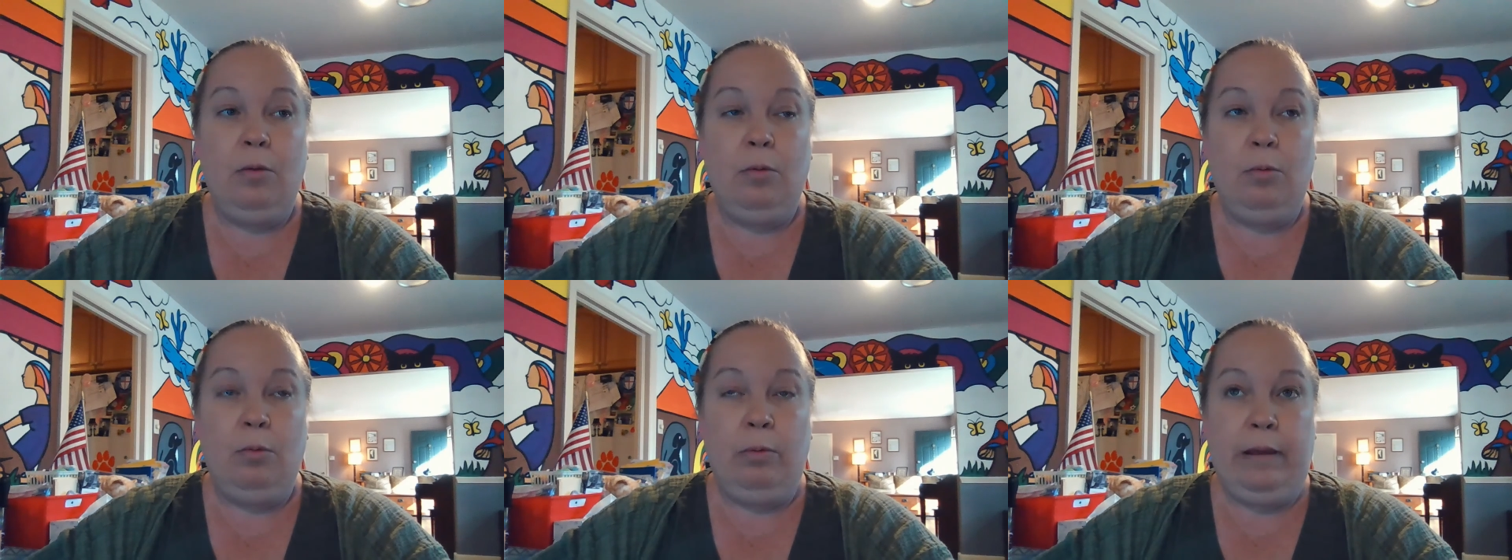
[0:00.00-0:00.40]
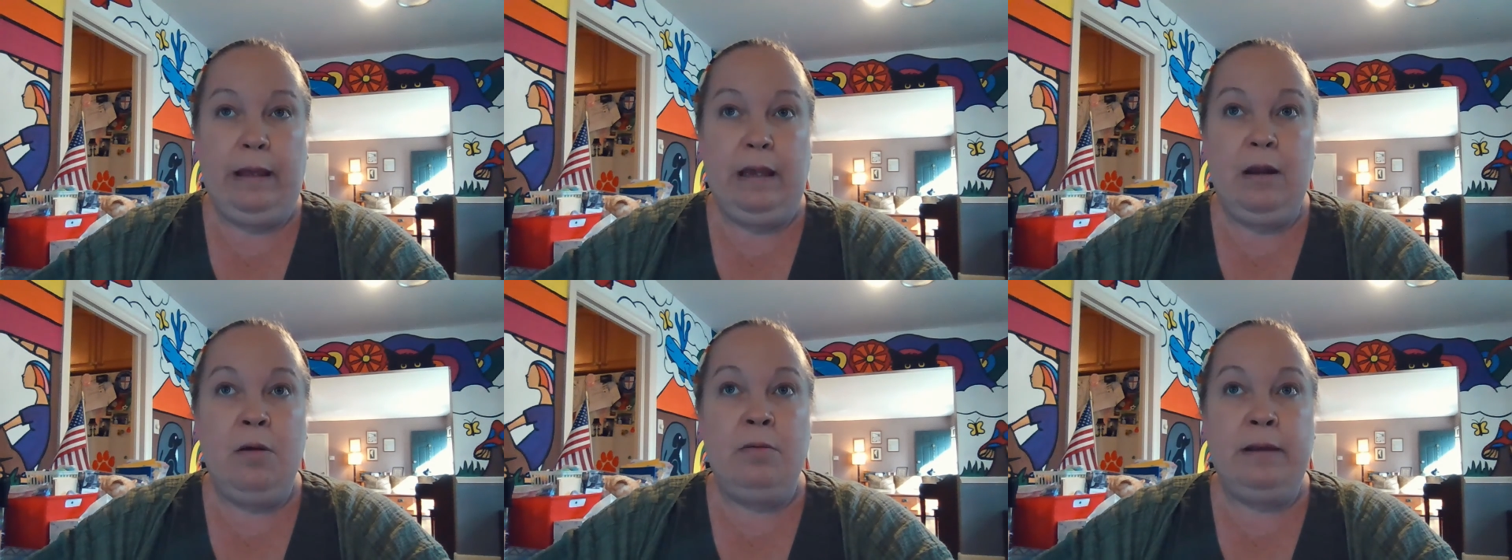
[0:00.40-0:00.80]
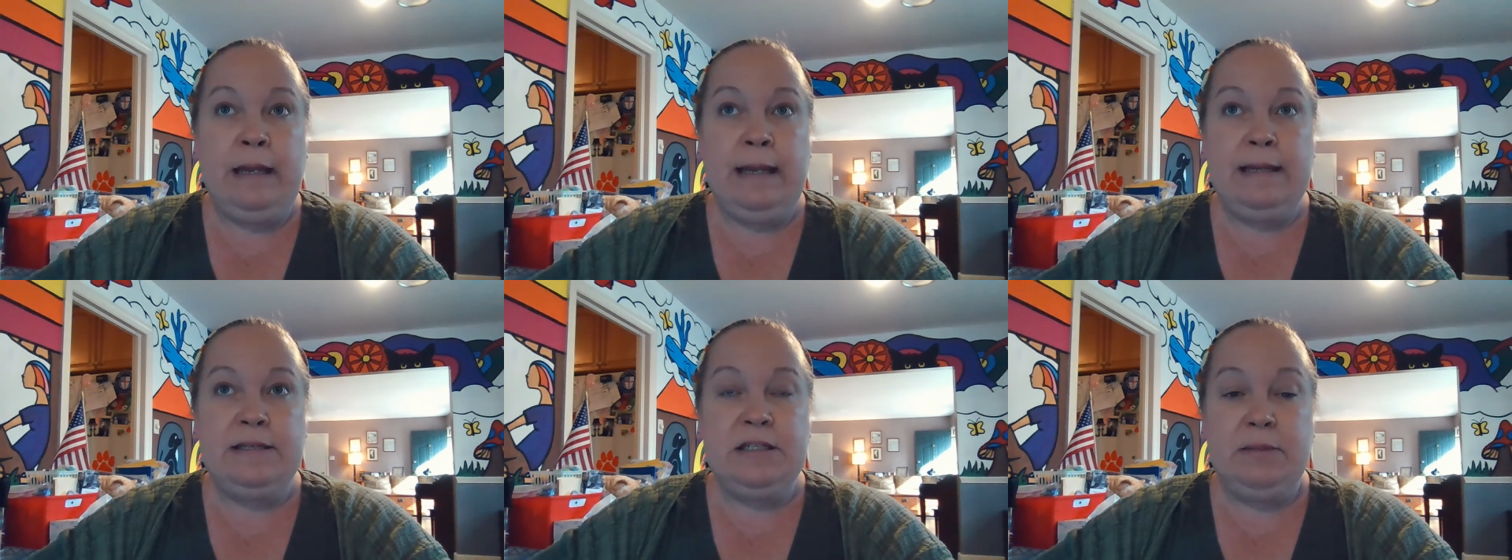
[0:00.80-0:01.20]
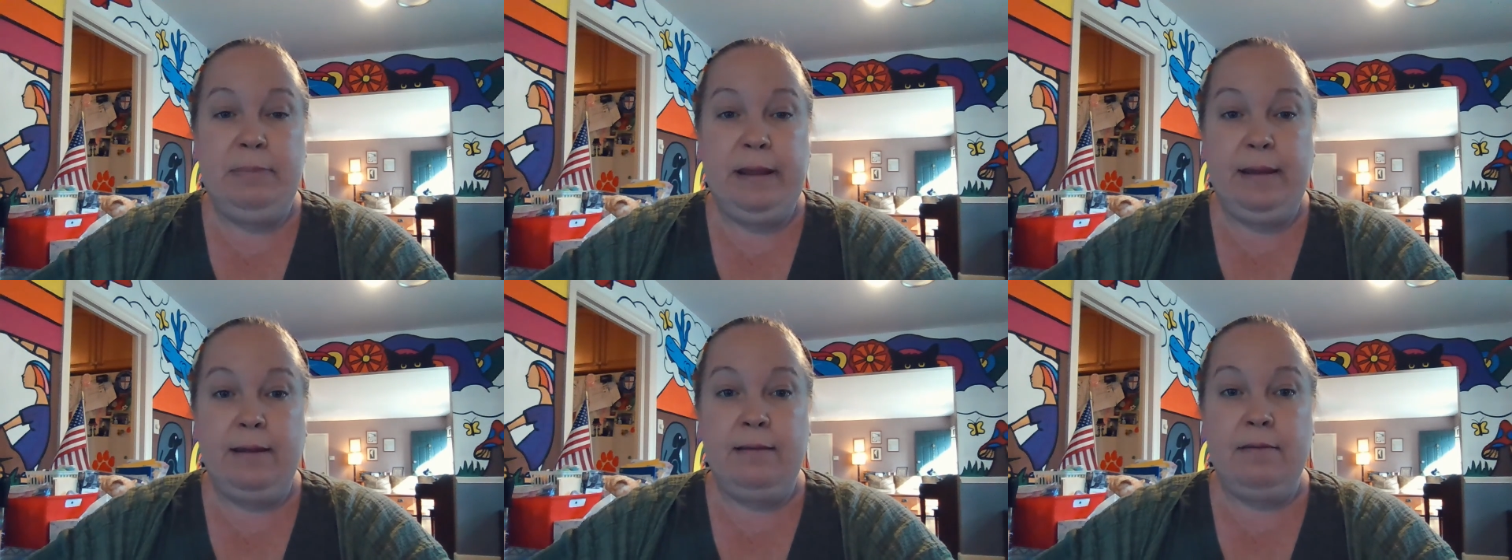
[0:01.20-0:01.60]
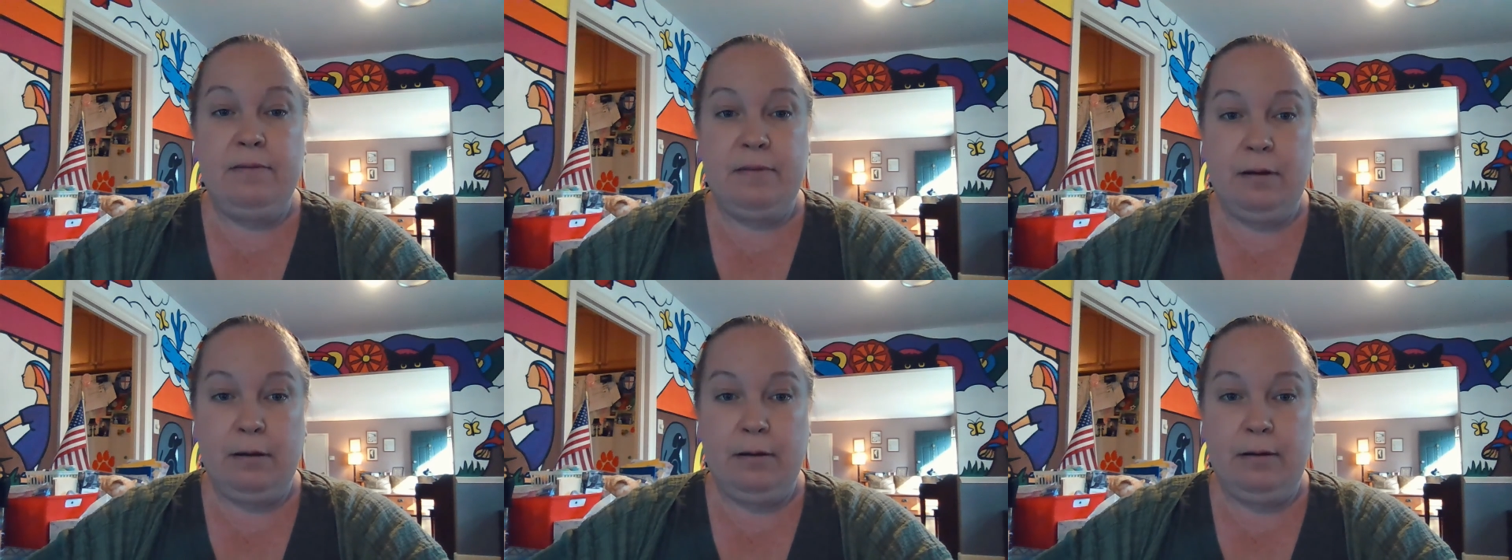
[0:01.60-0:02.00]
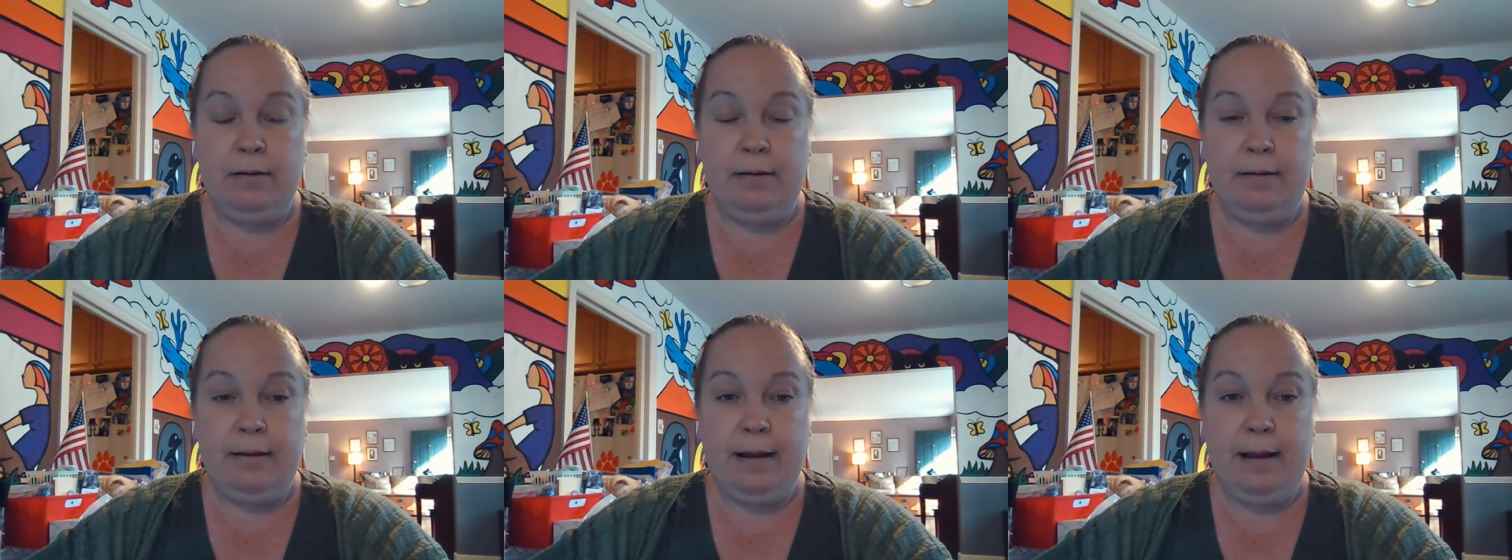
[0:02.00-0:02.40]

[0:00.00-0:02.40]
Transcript: We don't need to be concerned